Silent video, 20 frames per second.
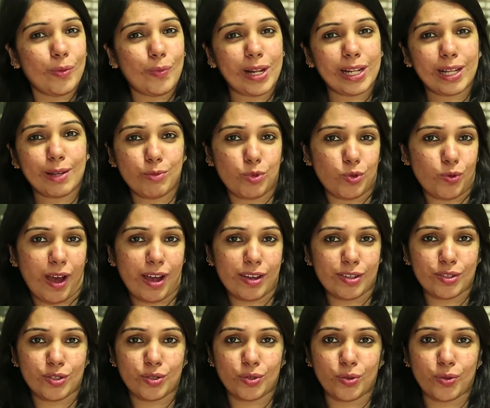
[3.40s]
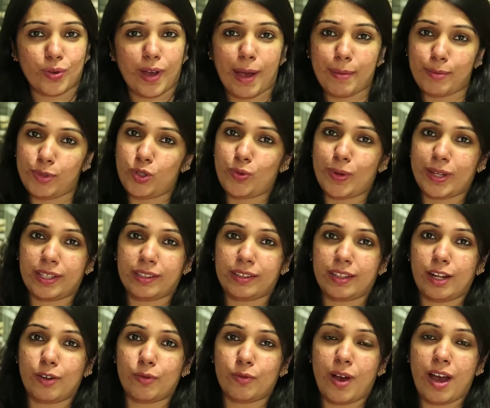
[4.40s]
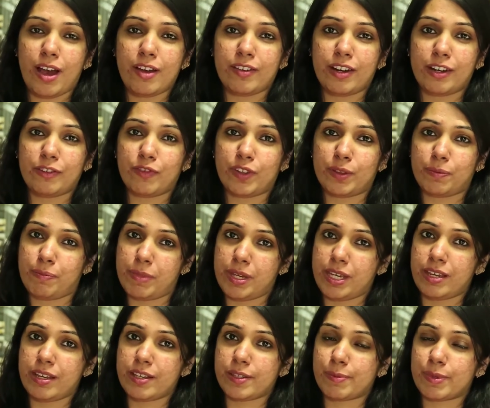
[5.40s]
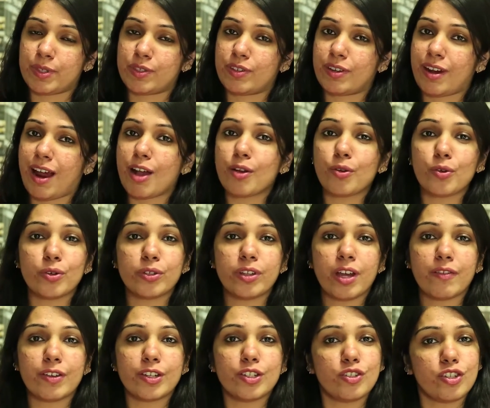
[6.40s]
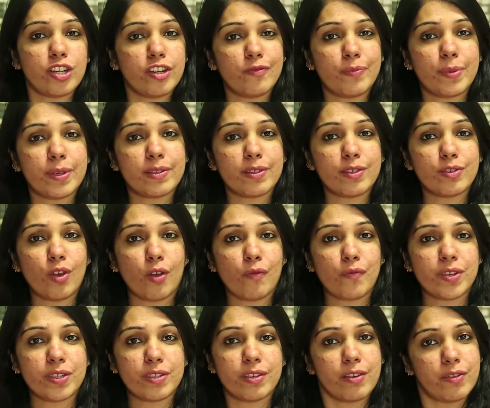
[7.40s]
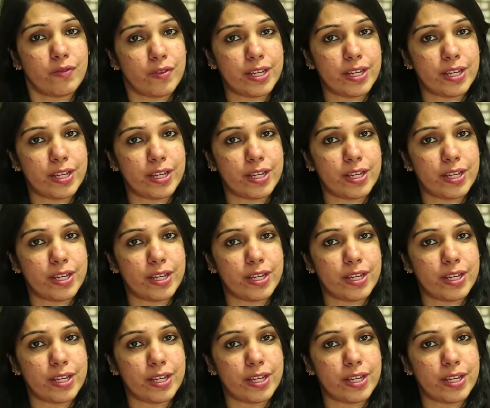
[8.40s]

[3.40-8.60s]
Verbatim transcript: welcome to our show. I'm Shweta Talwar and with me is Mr. Ankur Dhawan, Chief Business Officer,